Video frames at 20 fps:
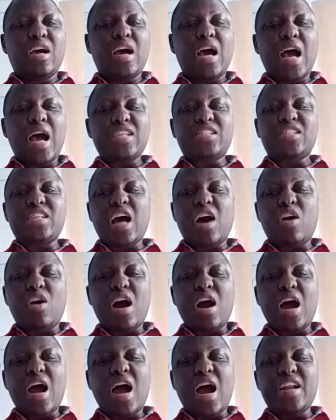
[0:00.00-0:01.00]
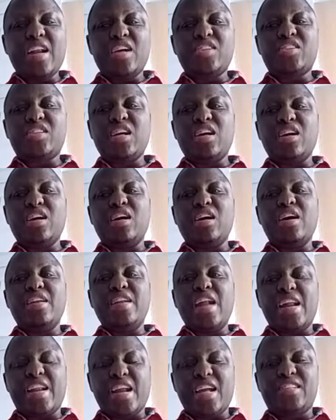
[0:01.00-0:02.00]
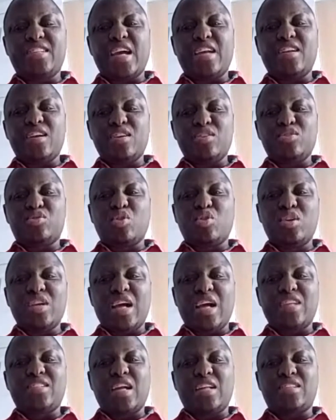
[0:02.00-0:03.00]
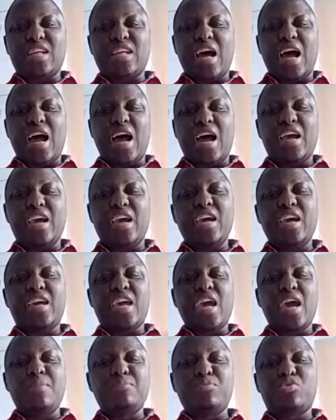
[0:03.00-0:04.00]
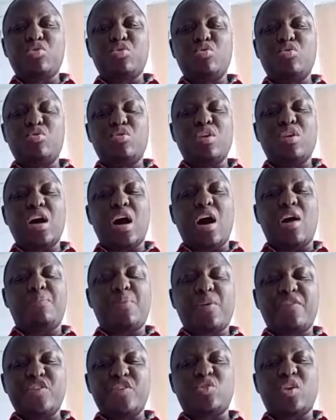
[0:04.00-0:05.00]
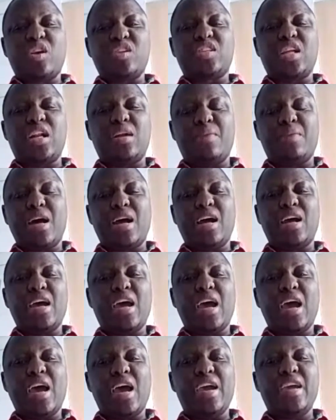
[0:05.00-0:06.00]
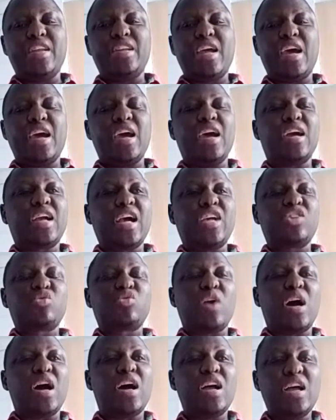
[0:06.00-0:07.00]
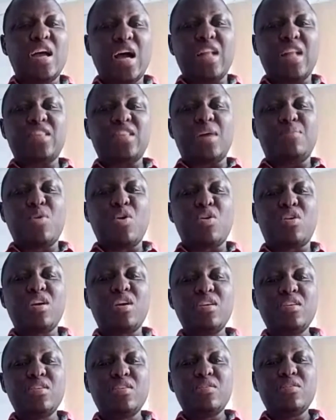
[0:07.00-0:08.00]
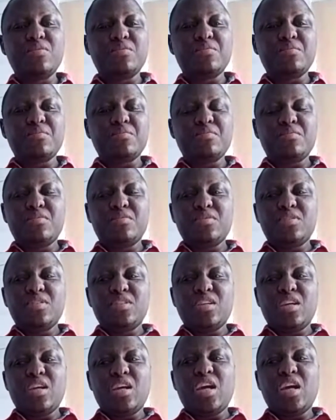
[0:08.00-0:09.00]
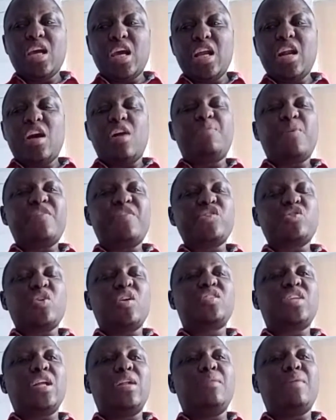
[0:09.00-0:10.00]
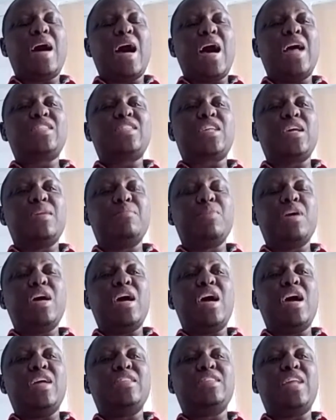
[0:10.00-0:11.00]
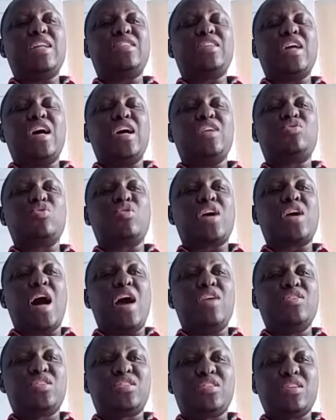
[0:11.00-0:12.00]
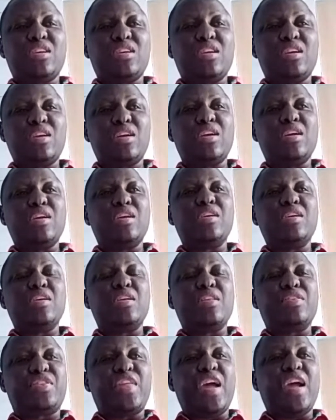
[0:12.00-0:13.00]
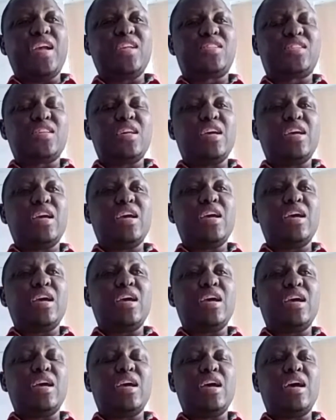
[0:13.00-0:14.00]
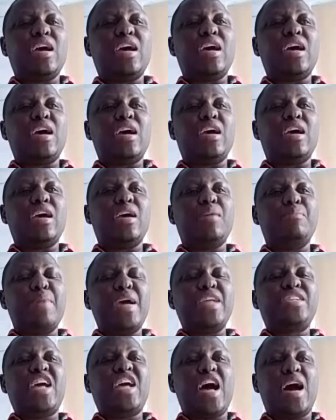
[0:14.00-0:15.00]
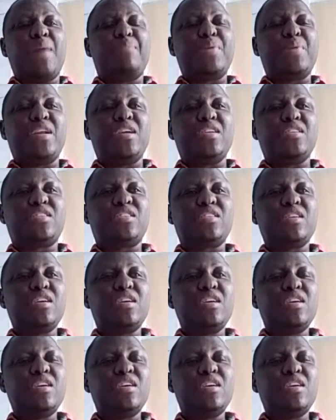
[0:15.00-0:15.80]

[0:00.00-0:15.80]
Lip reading: As our Anas narrated, told us that he came to our Prophet sallallahu in the Ghazwa at Tabuk, and our Prophet sallallahu asked him that to count things, major happenings